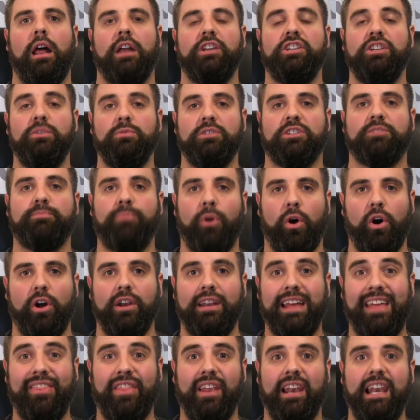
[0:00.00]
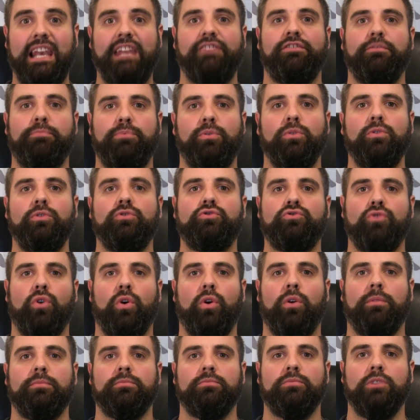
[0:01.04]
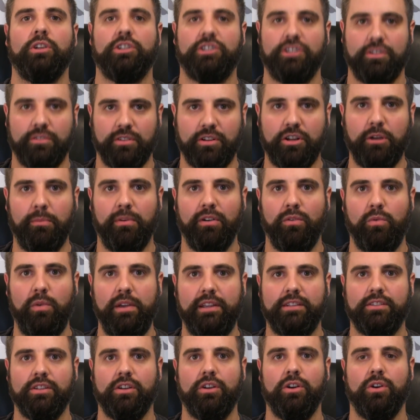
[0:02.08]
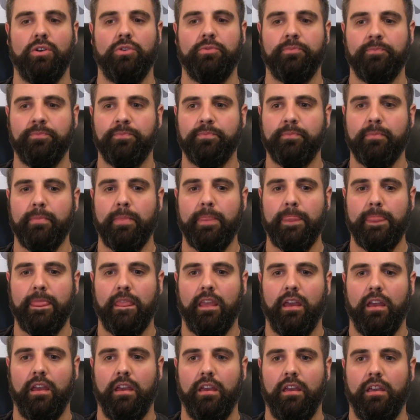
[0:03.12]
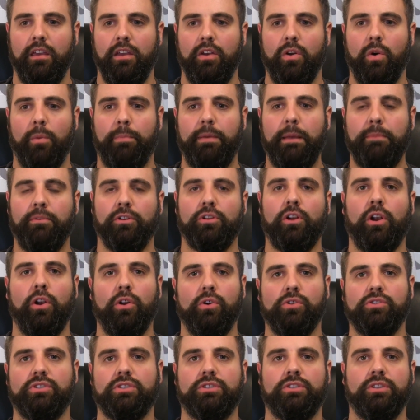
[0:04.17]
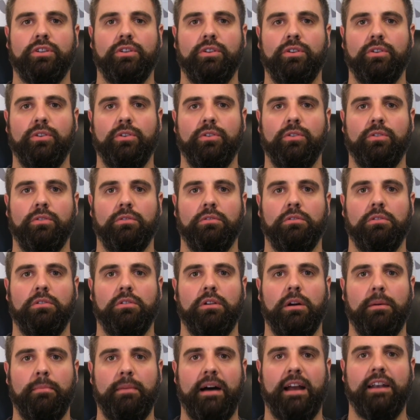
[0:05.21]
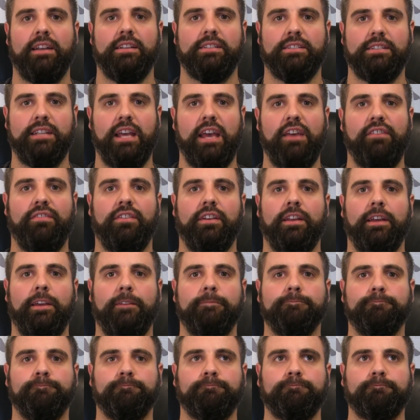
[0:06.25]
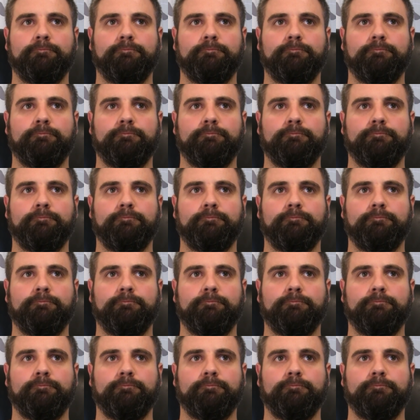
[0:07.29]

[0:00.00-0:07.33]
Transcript: she was spotted at the Liverpool draw, which was a couple of weeks ago, you know, people close to Amanda Staveley